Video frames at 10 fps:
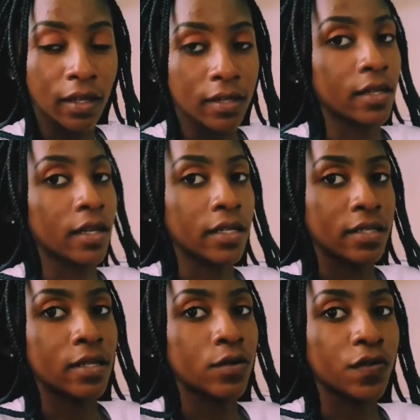That's like a
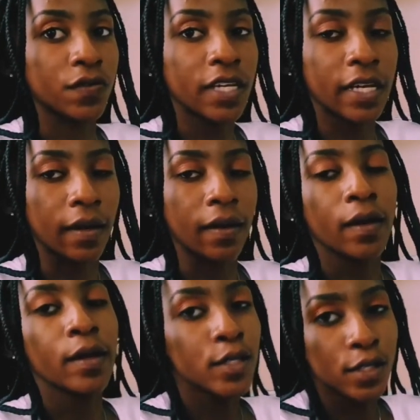set of 10.
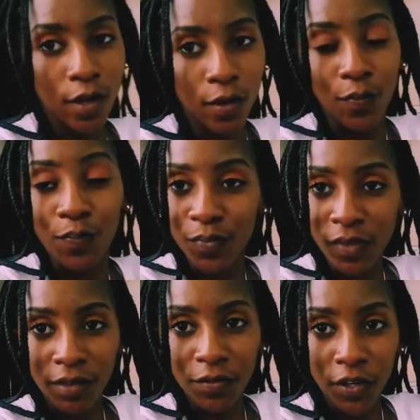So
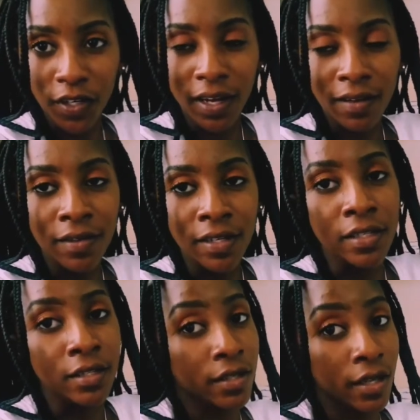if you're at
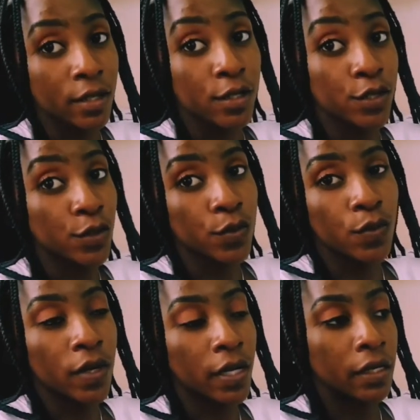Cavendish and you
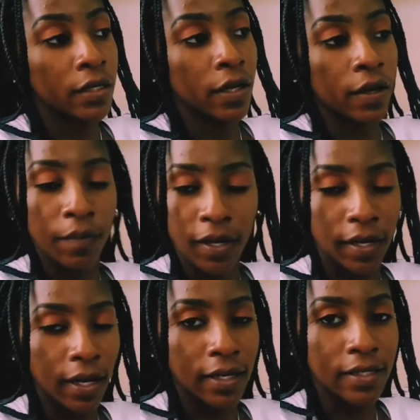want an
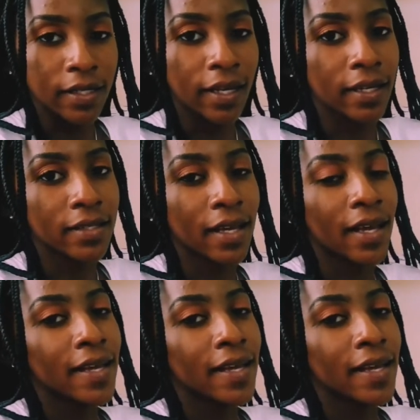ID case,